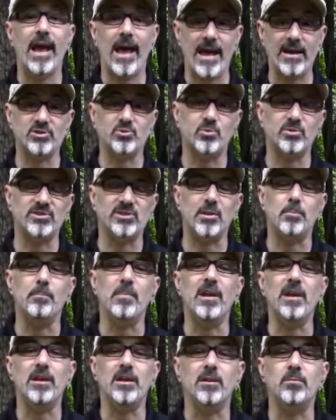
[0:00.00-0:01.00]
as was
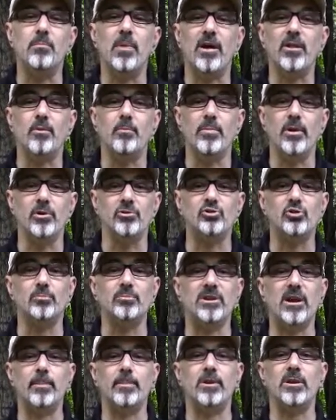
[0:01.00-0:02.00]
admitted by the
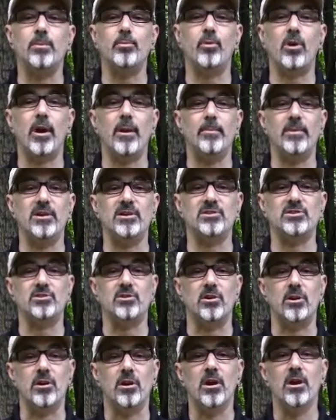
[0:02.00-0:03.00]
Belgian Deputy Prime
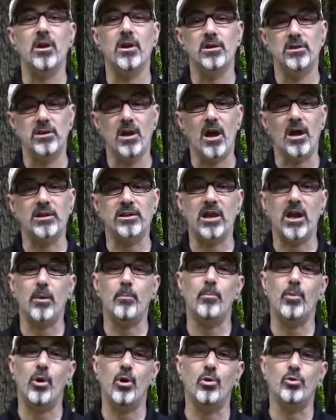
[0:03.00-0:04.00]
Minister, Jan
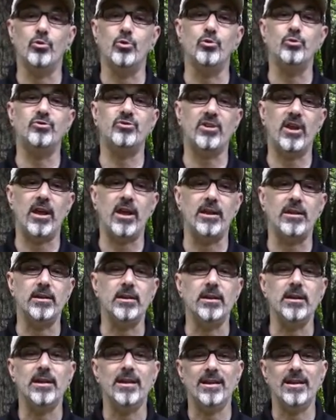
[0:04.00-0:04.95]
Jambon, who said,